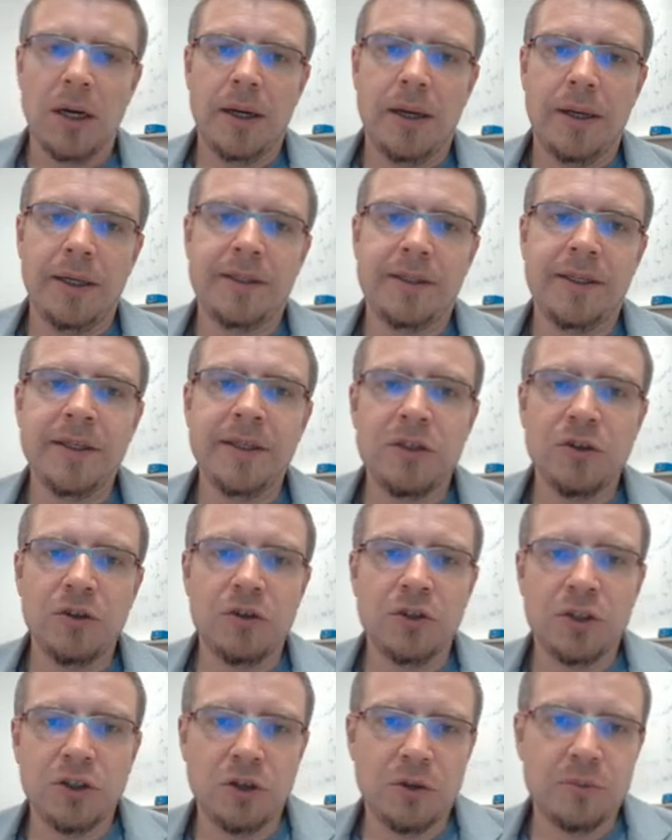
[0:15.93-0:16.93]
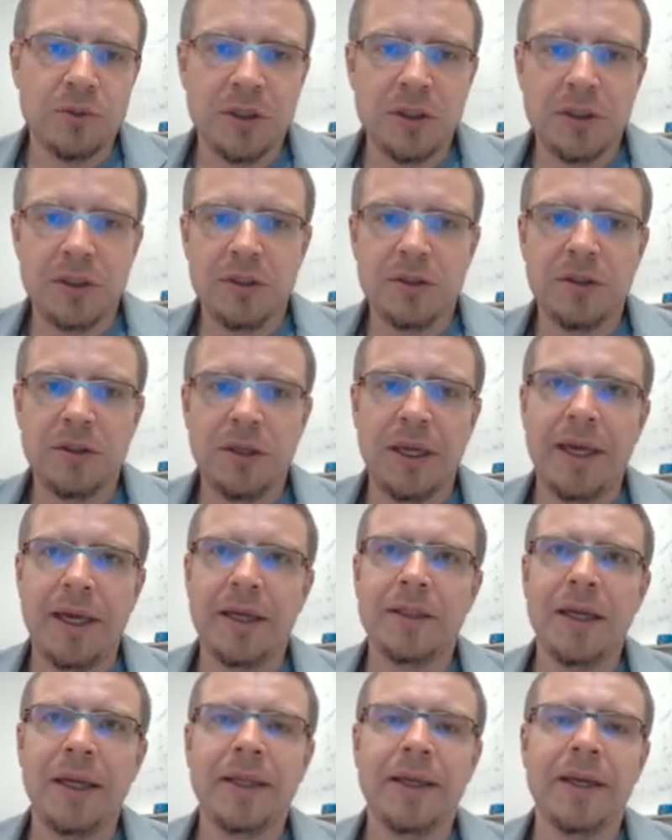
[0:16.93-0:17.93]
it's easy to interpret,
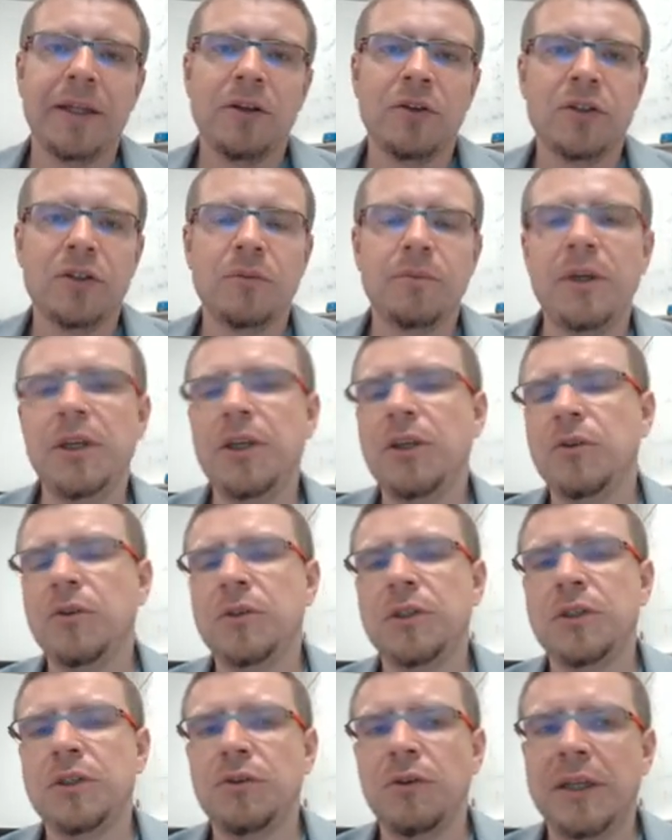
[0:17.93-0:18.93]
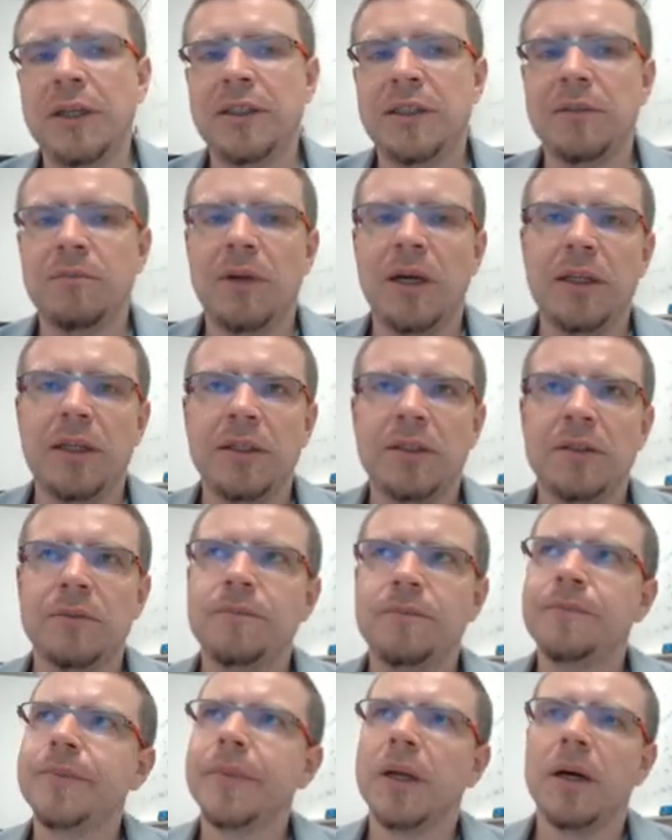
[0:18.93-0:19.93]
and it can also be used to estimate
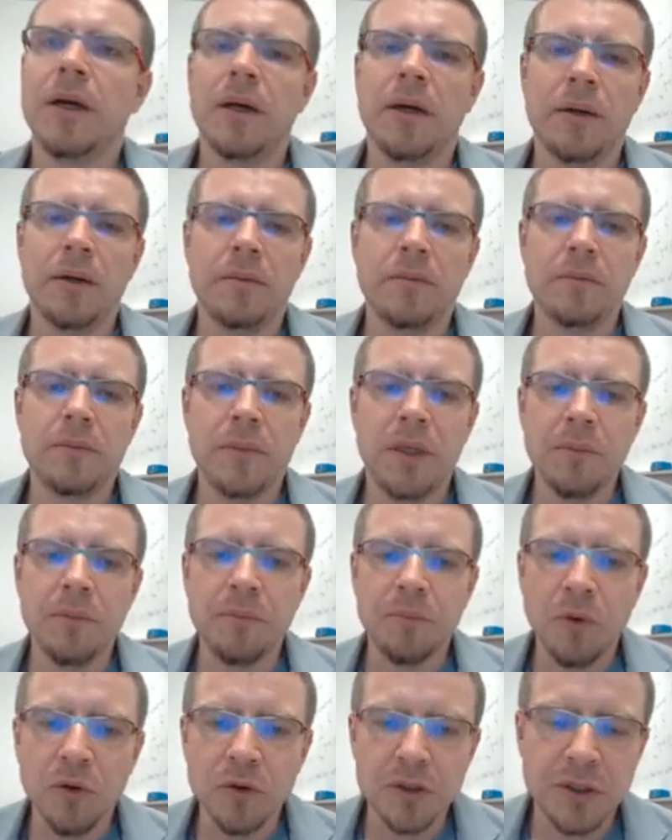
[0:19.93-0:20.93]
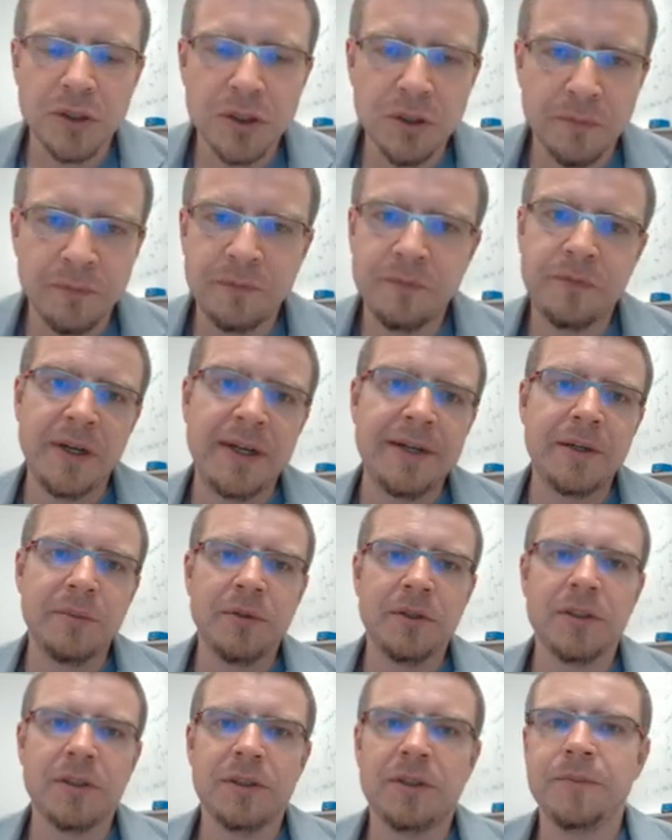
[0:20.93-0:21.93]
importance of
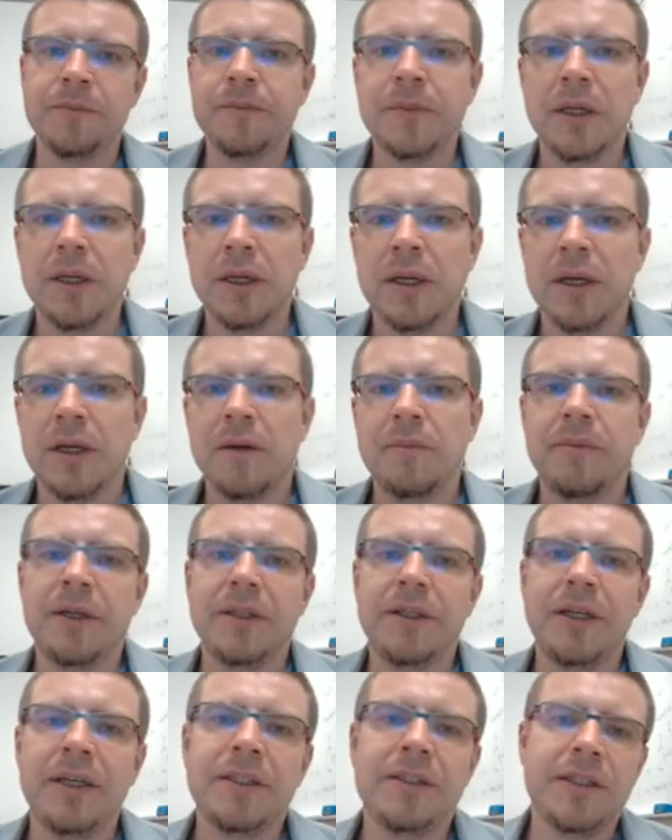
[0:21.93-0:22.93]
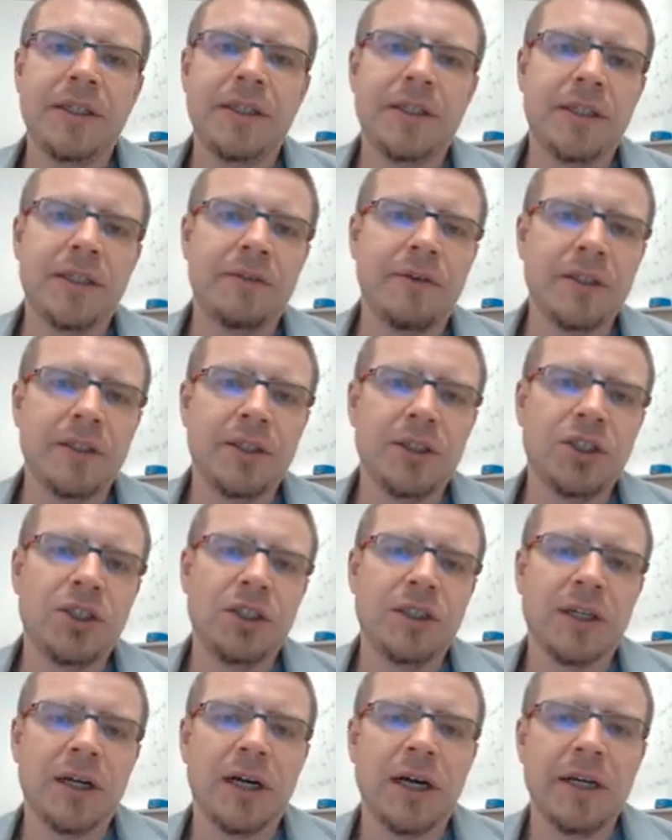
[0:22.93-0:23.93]
variables. But its disadvantage
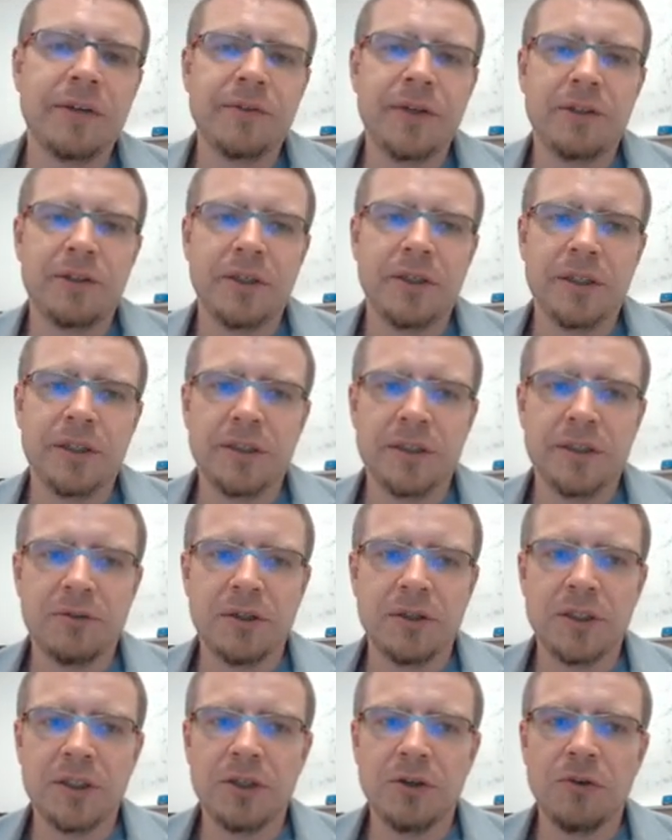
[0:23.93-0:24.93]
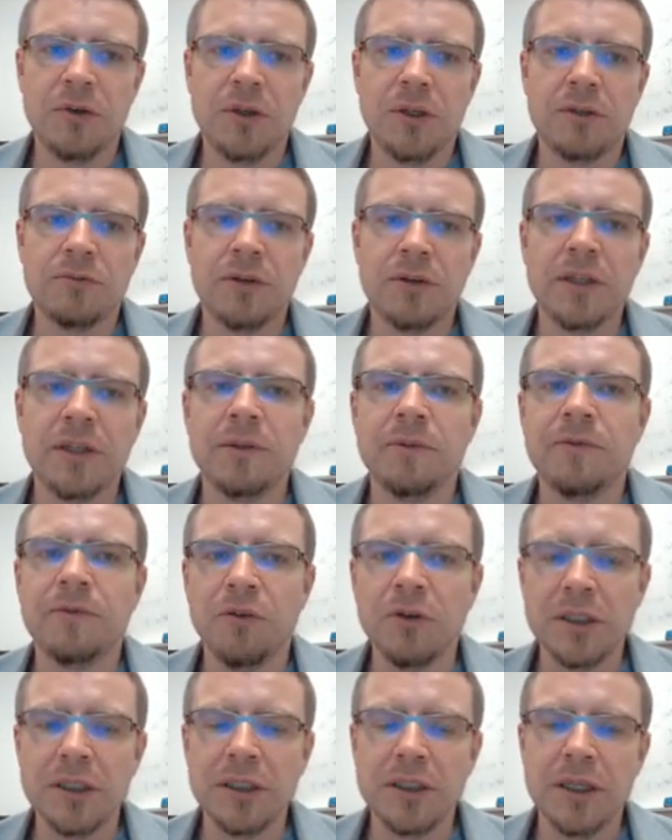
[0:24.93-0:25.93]
is high variance, right? So random
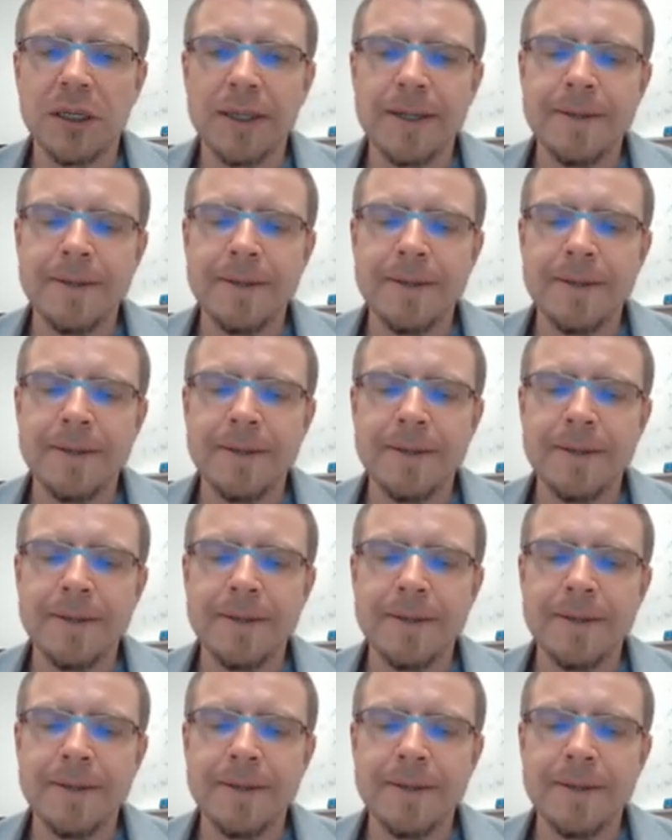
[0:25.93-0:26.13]
forest